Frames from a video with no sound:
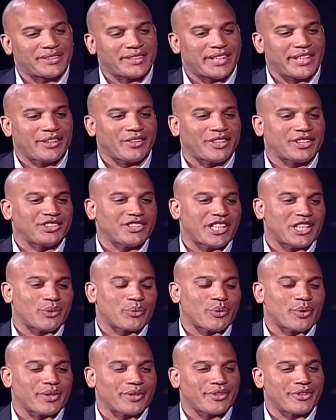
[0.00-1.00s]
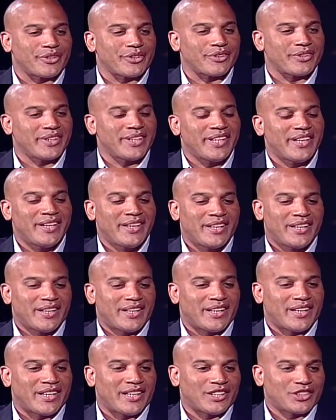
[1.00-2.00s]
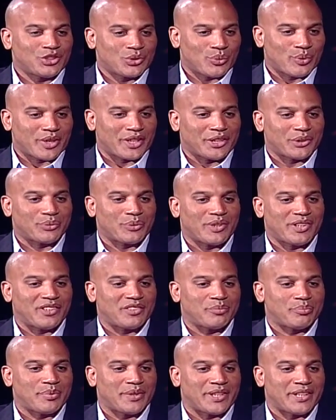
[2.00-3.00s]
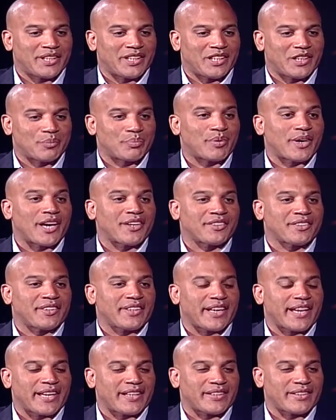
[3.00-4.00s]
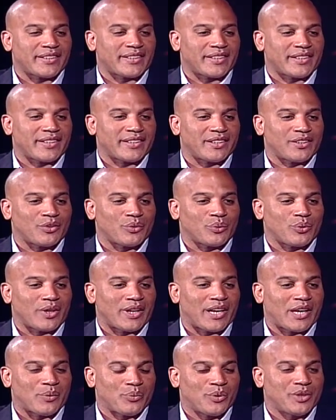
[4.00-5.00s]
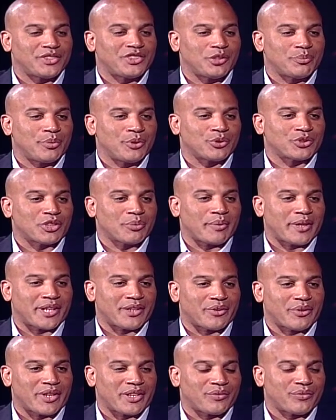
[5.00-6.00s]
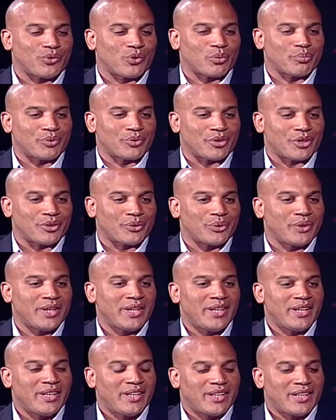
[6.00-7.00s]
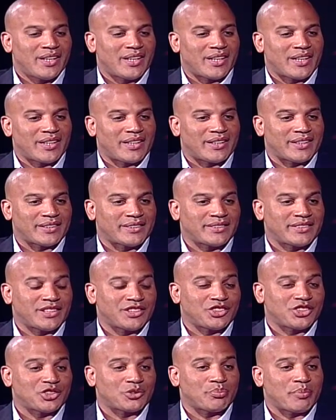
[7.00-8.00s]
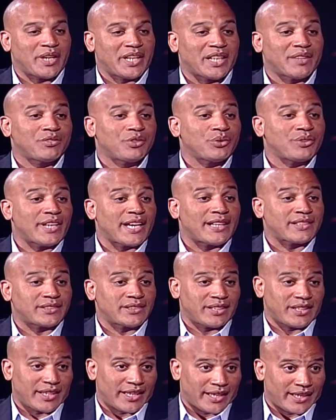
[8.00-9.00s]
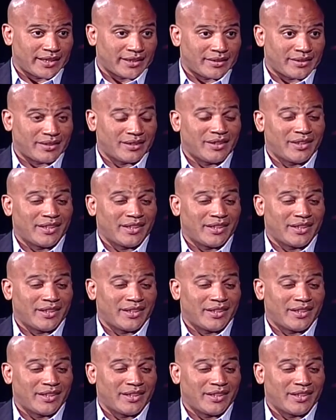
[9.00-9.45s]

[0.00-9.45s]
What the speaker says: the city on January 3rd, 2012, but prior to that, I was the post commander at Fort Monroe since May of 2008.